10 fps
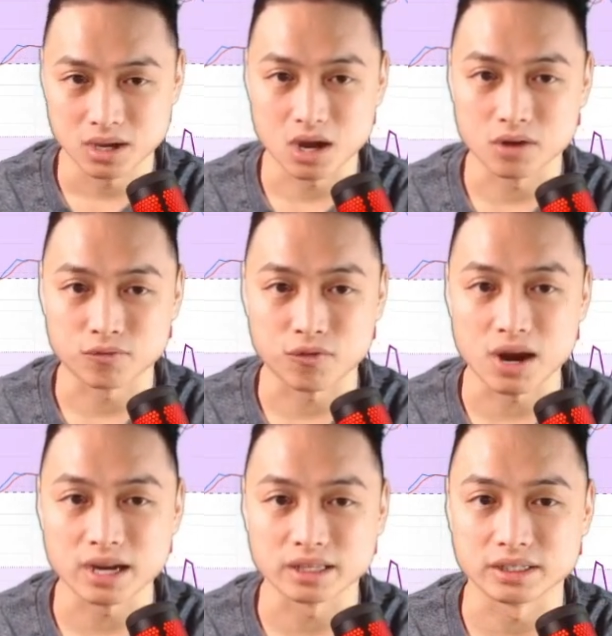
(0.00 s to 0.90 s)
on
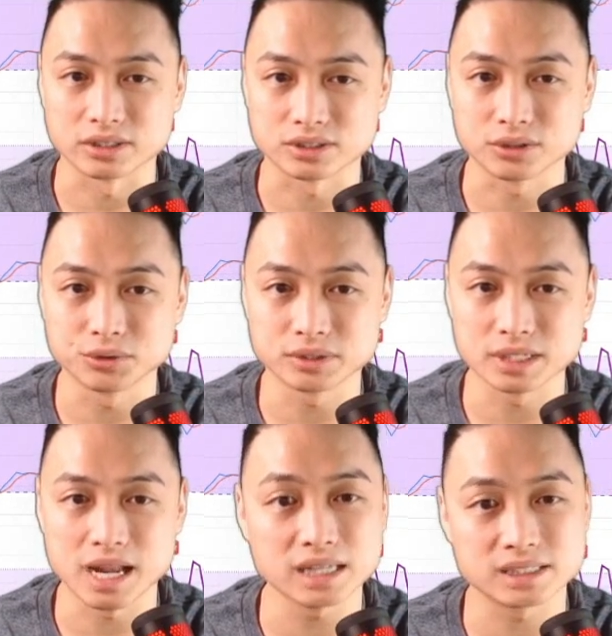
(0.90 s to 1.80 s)
Friday here. So it was a
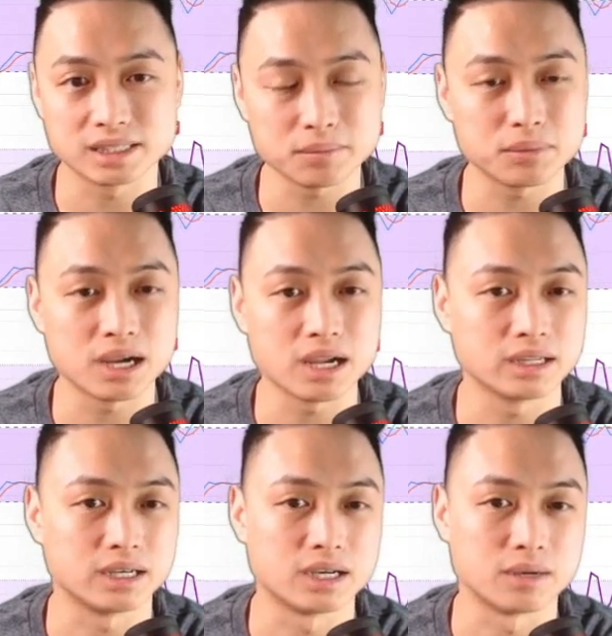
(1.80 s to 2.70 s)
nice dip
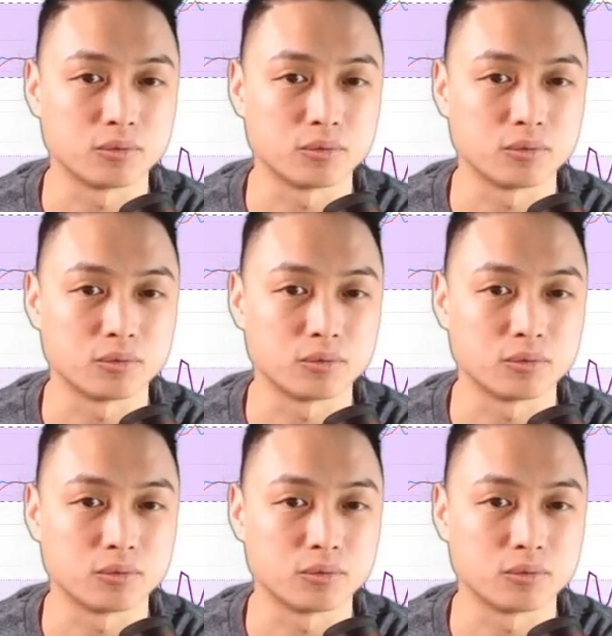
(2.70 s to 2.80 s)
buy.